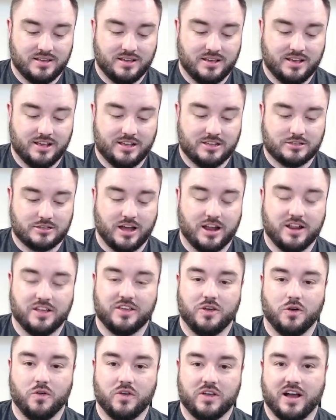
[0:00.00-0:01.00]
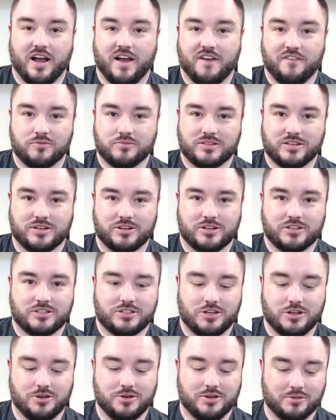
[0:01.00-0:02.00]
He's kind of the only guy from Series
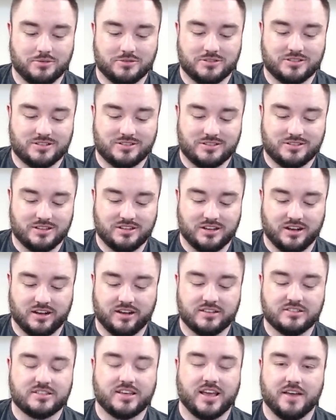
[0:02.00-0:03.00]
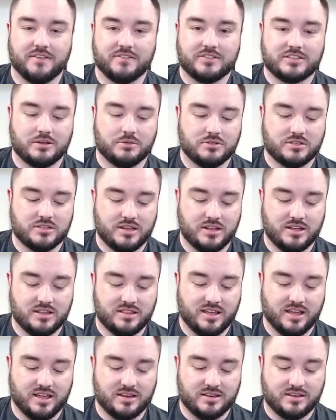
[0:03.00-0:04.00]
2, and it was his Young Guns canvas that was in it
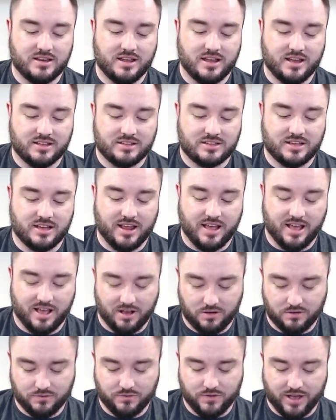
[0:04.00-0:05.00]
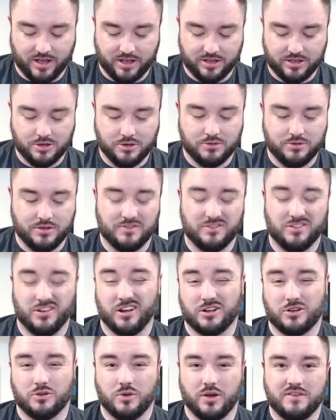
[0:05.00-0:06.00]
that uh, kind of held value.
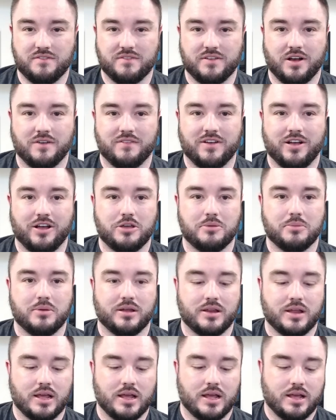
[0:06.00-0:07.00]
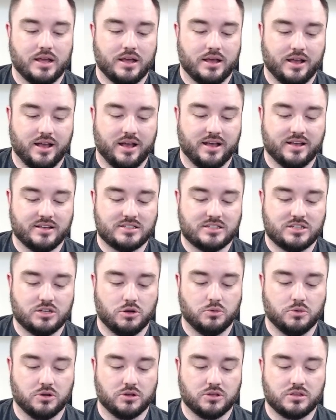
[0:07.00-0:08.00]
Not quite even held value, but uh,
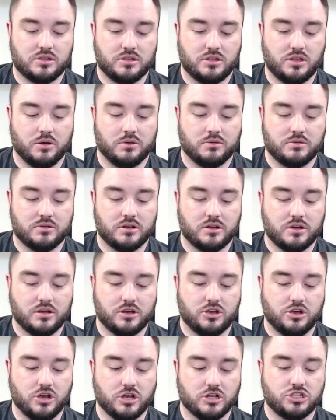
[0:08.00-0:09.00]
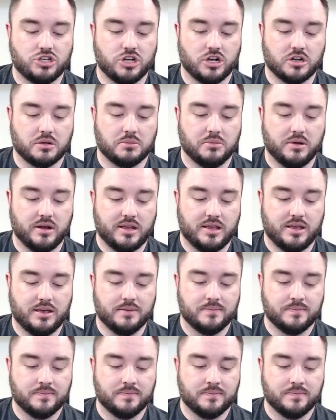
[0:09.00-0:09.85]
still worth you know a good chunk of money.